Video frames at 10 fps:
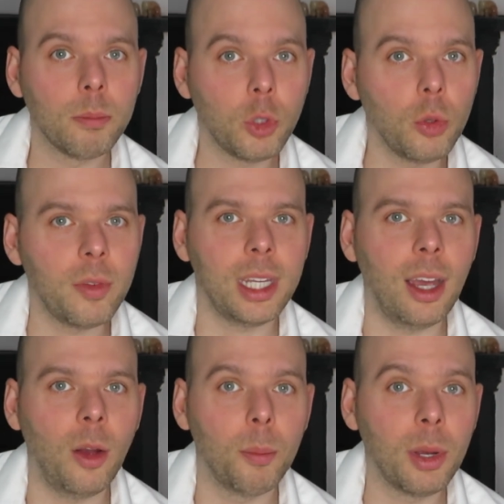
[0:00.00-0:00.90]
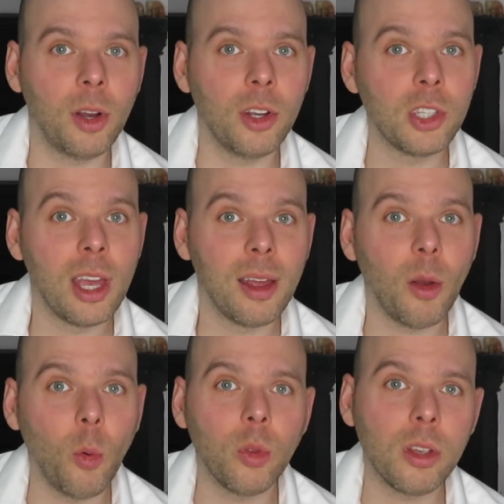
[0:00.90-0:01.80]
do the video because
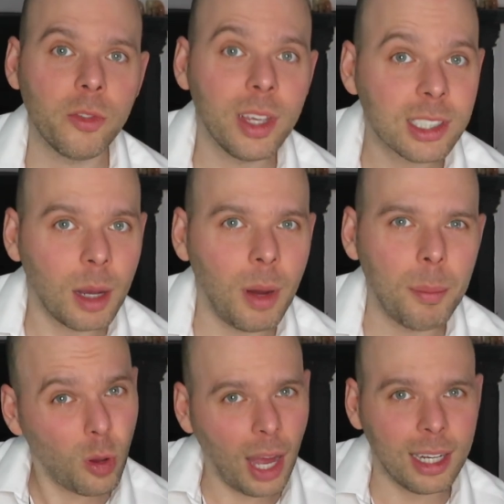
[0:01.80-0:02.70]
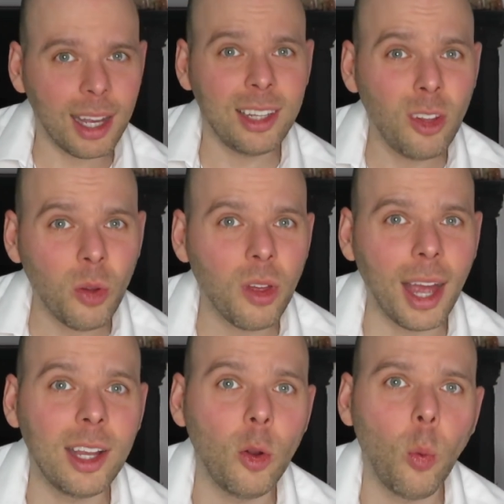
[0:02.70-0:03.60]
all those fears come up and I know that I
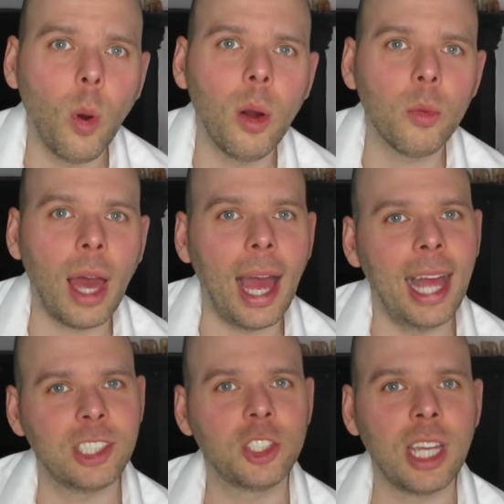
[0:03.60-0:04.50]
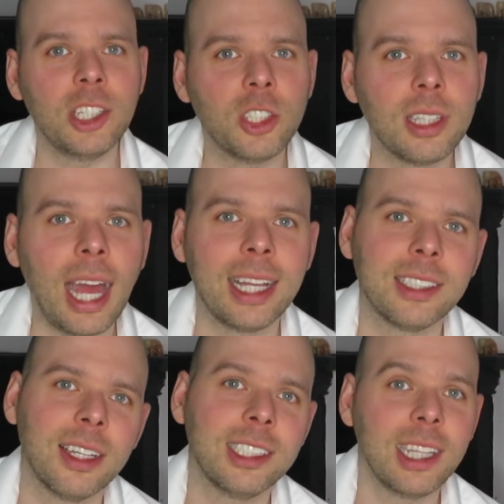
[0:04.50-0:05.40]
can quell that agitation, that
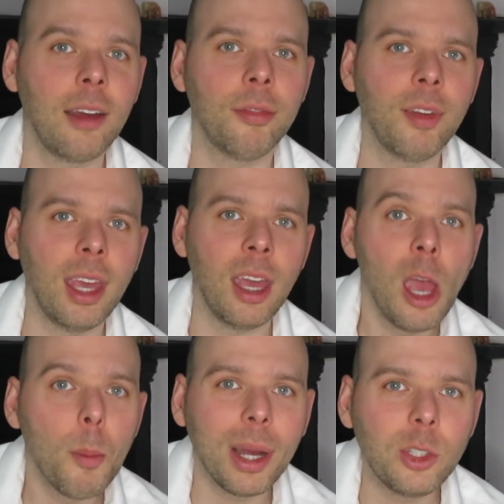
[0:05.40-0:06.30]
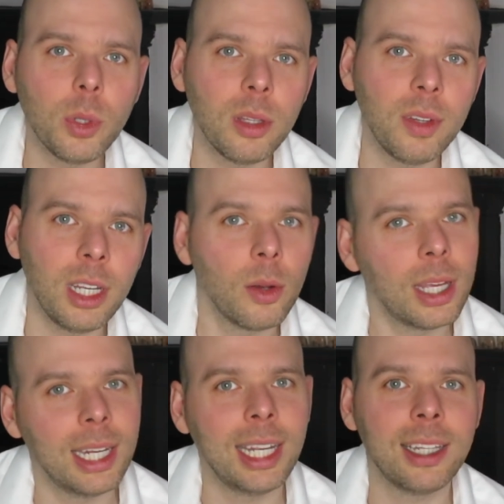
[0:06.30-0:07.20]
anxiety, and that fear by doing the video,
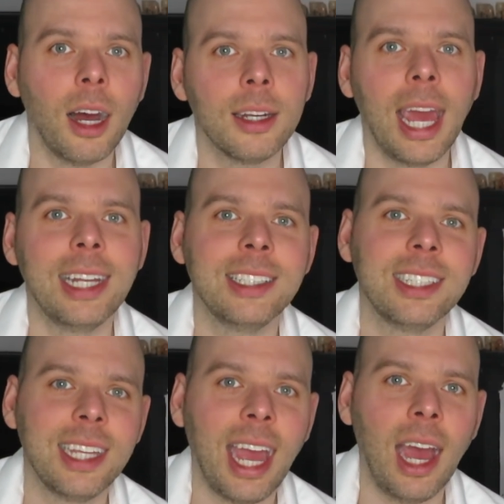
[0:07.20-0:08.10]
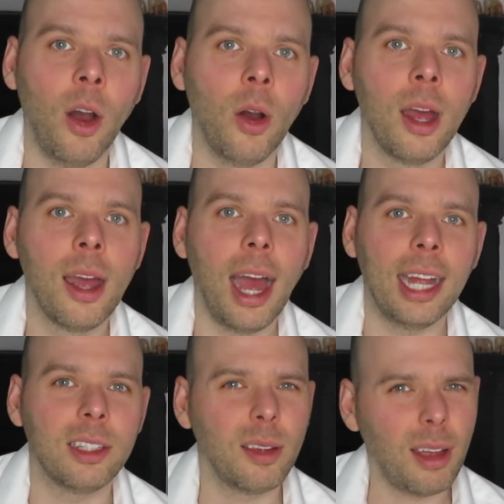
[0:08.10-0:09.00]
getting it done, editing it out,
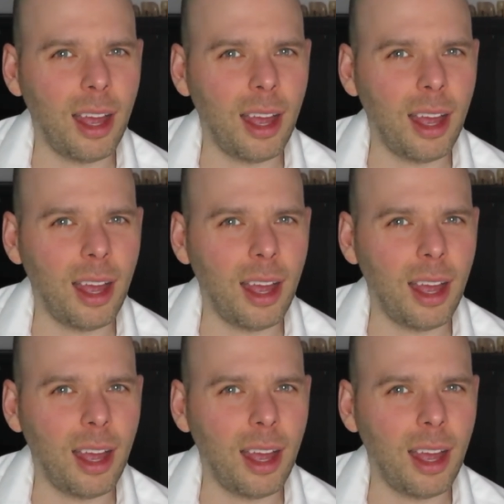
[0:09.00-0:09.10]
and